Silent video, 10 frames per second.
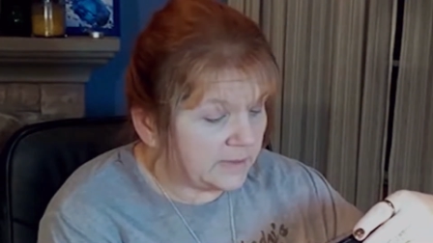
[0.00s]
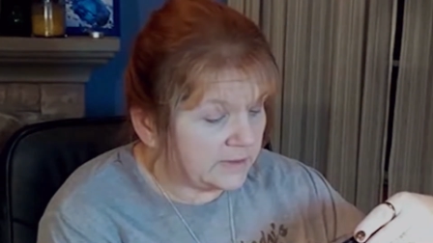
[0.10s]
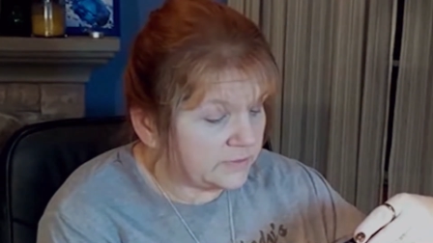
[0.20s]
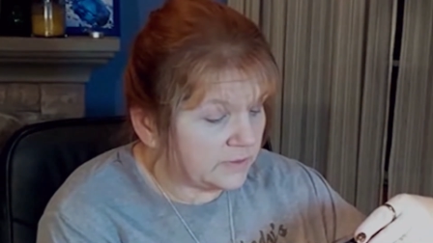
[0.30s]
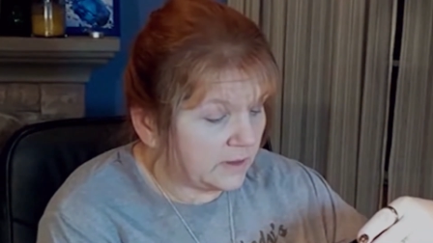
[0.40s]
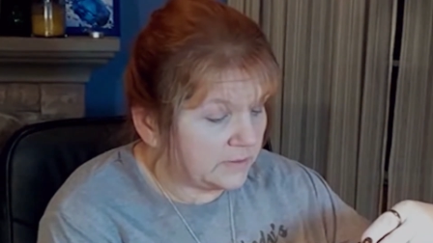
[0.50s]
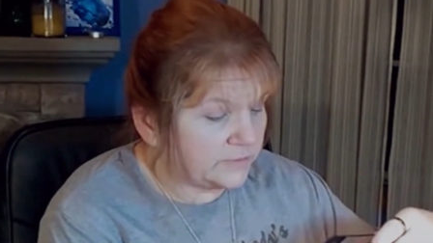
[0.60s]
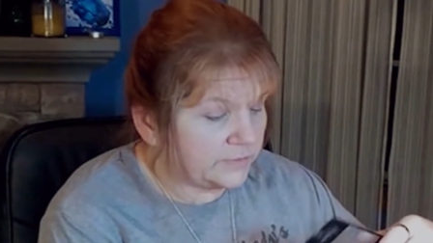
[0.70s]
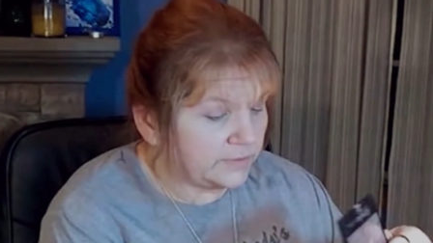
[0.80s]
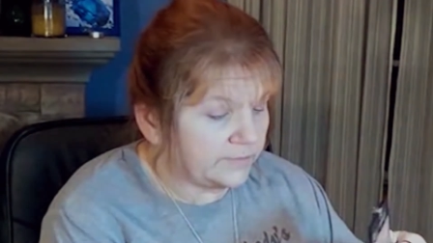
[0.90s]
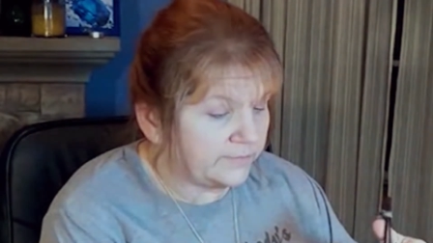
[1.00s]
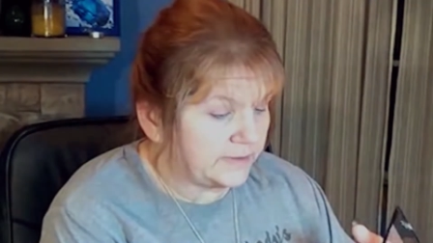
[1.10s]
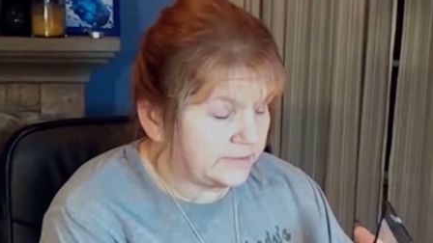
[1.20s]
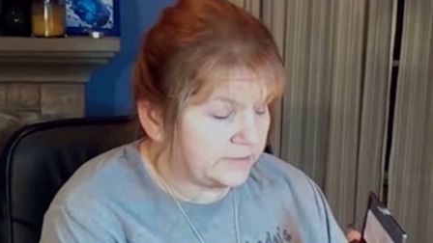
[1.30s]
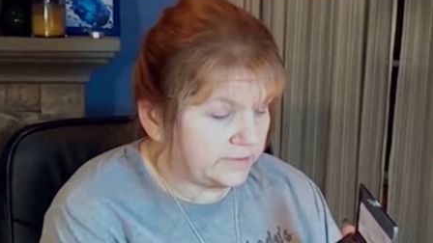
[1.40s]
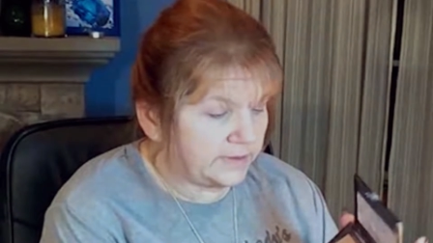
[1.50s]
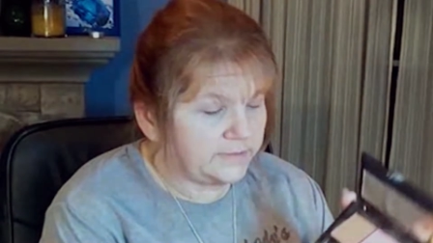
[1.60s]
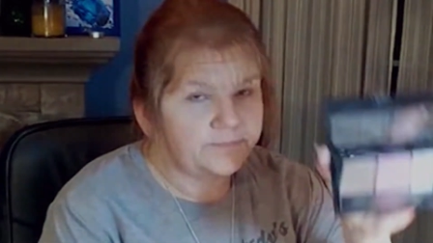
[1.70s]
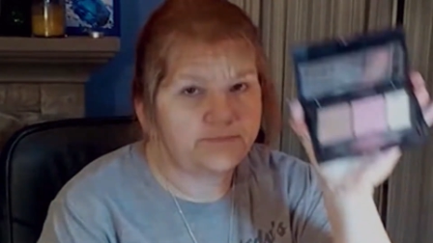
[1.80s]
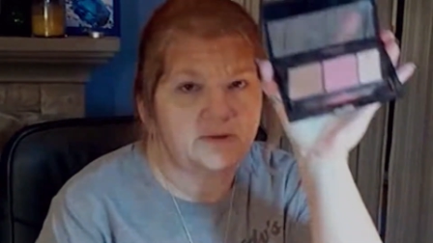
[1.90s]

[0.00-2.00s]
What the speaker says: Master Contour Facestudio.